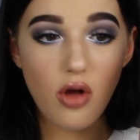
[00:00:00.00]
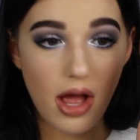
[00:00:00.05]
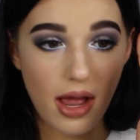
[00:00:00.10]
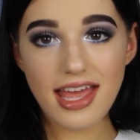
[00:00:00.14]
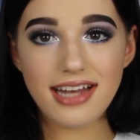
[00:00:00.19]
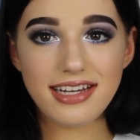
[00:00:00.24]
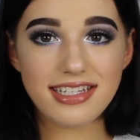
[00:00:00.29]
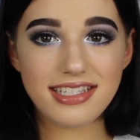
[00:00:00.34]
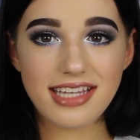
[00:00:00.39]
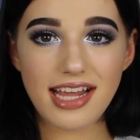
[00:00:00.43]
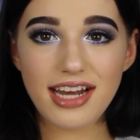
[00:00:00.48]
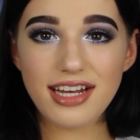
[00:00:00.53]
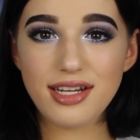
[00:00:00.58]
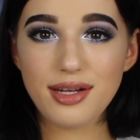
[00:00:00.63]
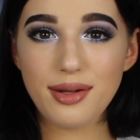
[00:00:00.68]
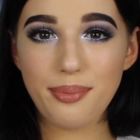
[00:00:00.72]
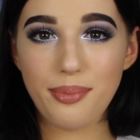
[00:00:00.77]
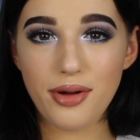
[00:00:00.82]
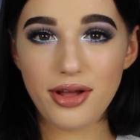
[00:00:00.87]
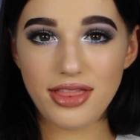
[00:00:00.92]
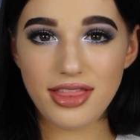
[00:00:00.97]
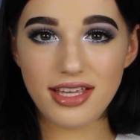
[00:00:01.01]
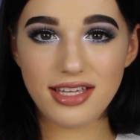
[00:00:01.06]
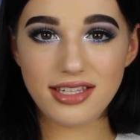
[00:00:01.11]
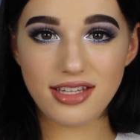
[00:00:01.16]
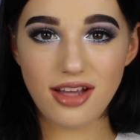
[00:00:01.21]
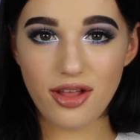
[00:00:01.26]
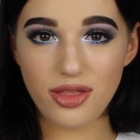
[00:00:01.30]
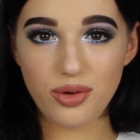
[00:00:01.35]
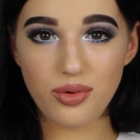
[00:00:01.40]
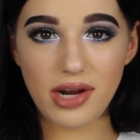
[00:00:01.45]
I then decided to put
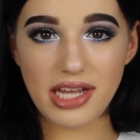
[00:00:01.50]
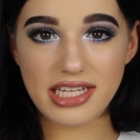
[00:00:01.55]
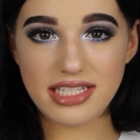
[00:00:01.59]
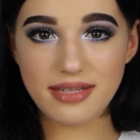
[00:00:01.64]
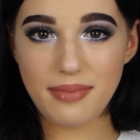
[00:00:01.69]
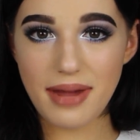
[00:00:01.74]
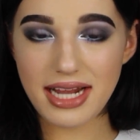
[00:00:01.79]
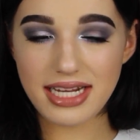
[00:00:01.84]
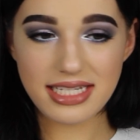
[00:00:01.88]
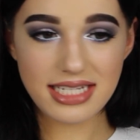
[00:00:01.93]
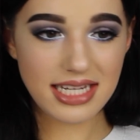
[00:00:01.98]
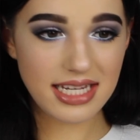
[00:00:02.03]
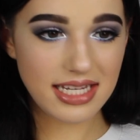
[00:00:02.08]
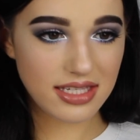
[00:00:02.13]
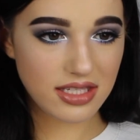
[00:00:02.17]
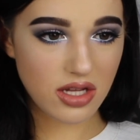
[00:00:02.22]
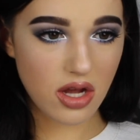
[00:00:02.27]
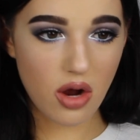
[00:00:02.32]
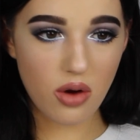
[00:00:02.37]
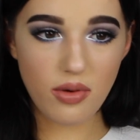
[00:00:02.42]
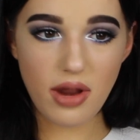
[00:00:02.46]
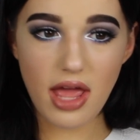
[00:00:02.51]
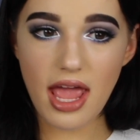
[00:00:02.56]
this on the rest of my T-zone,